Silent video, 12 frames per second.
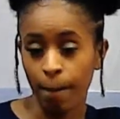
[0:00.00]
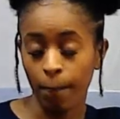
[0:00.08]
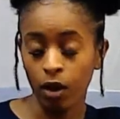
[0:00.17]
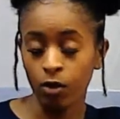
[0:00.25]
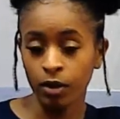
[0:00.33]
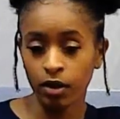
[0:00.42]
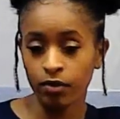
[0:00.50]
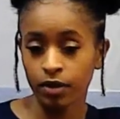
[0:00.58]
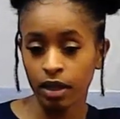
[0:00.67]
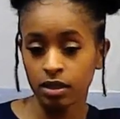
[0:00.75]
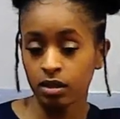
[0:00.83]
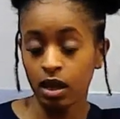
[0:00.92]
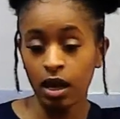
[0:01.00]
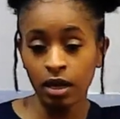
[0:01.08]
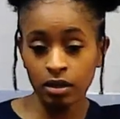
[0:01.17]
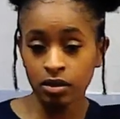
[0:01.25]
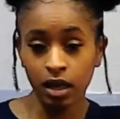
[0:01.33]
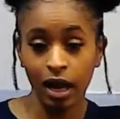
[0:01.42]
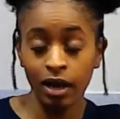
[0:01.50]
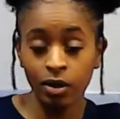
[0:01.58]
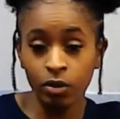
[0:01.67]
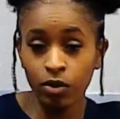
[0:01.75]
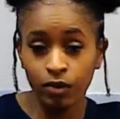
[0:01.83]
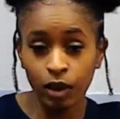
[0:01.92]
Or whatever case. Honestly, I
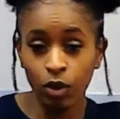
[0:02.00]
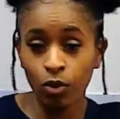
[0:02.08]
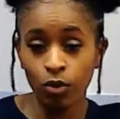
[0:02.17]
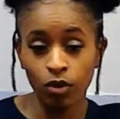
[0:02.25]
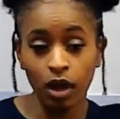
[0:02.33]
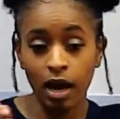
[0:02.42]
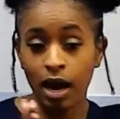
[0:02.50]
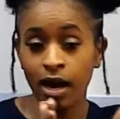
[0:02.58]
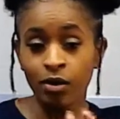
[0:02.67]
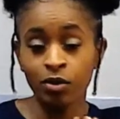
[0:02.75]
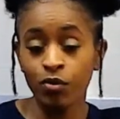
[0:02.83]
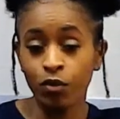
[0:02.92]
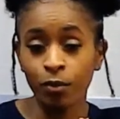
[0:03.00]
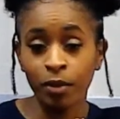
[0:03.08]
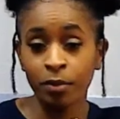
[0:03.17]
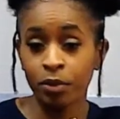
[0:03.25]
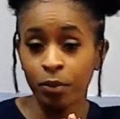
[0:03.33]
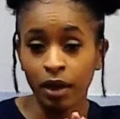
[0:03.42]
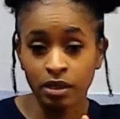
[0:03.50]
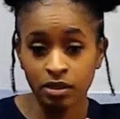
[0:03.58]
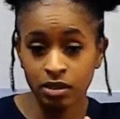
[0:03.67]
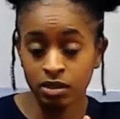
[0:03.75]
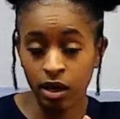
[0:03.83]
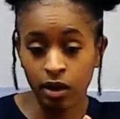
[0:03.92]
don't even know. I don't even remember the
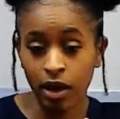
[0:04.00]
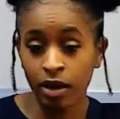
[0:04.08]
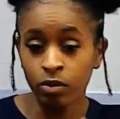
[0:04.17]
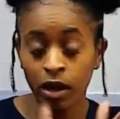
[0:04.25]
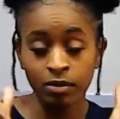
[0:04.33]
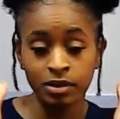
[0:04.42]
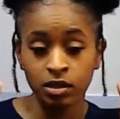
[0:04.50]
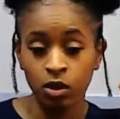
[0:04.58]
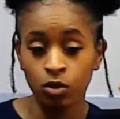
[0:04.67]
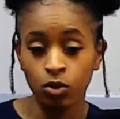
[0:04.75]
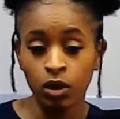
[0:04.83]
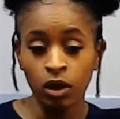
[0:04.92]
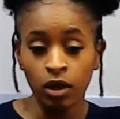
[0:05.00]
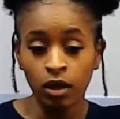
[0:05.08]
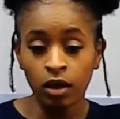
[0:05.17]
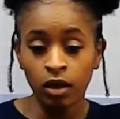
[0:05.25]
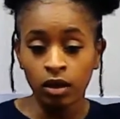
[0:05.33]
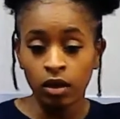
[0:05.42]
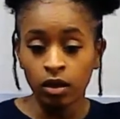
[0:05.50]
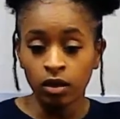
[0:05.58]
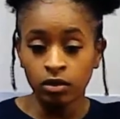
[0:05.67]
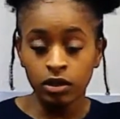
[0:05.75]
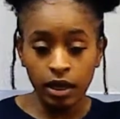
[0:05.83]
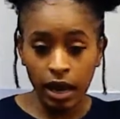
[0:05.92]
process, y'all. I was so
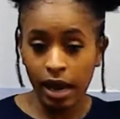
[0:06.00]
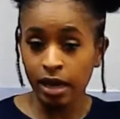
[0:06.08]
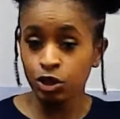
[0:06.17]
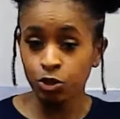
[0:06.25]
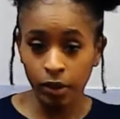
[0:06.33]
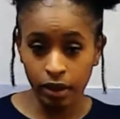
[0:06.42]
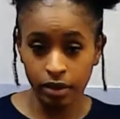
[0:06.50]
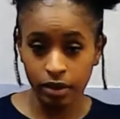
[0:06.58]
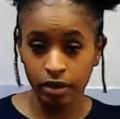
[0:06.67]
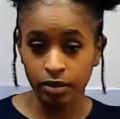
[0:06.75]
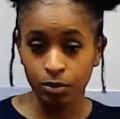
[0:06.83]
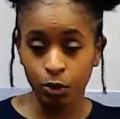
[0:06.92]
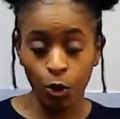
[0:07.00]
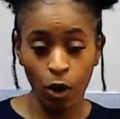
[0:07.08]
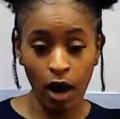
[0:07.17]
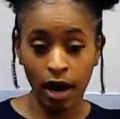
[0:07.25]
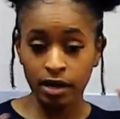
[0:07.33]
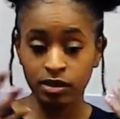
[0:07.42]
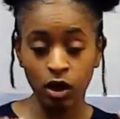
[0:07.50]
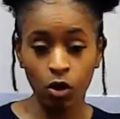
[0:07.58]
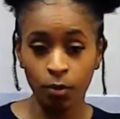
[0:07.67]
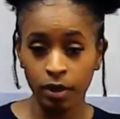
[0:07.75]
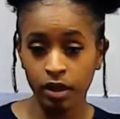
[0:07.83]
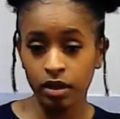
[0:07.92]
dehydrated, crying so
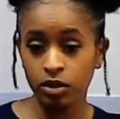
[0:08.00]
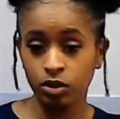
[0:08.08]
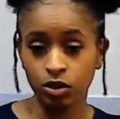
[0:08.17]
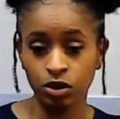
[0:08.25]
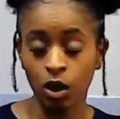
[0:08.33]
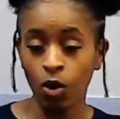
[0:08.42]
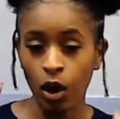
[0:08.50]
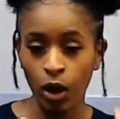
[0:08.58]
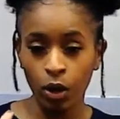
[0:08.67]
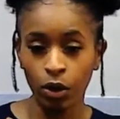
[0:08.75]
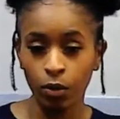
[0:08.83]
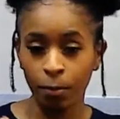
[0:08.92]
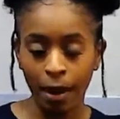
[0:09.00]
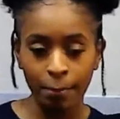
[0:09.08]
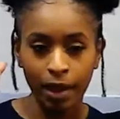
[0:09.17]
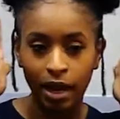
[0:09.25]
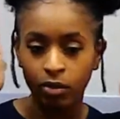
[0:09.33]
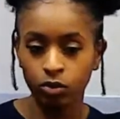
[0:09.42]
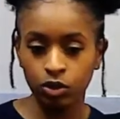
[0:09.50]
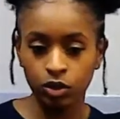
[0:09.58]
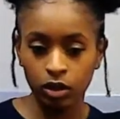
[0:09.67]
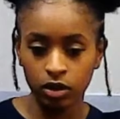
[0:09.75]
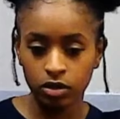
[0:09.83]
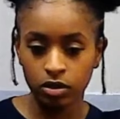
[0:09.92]
much, so hurt. My mind was
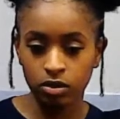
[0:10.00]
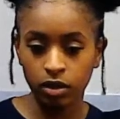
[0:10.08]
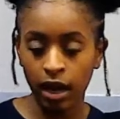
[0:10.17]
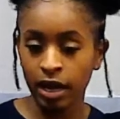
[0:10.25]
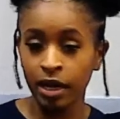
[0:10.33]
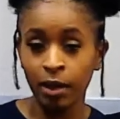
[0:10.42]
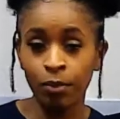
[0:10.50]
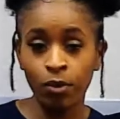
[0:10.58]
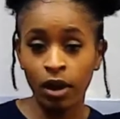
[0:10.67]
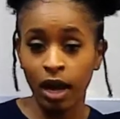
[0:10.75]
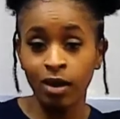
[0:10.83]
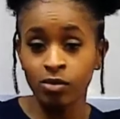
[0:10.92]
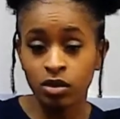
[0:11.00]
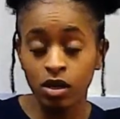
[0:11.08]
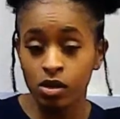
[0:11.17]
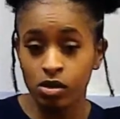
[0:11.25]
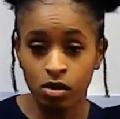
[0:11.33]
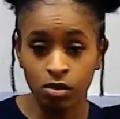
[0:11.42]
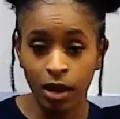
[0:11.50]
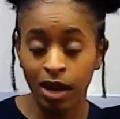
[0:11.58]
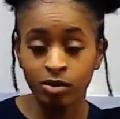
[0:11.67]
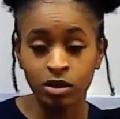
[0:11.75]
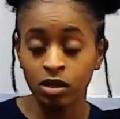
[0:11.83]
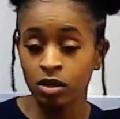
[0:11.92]
just, at that point, I was numb. I
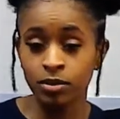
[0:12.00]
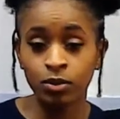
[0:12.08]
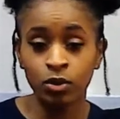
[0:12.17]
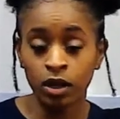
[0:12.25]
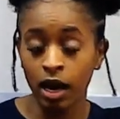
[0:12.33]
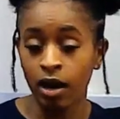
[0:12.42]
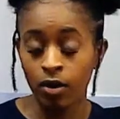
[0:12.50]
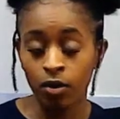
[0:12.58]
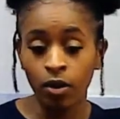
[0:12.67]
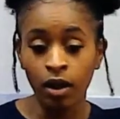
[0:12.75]
was numb to it all.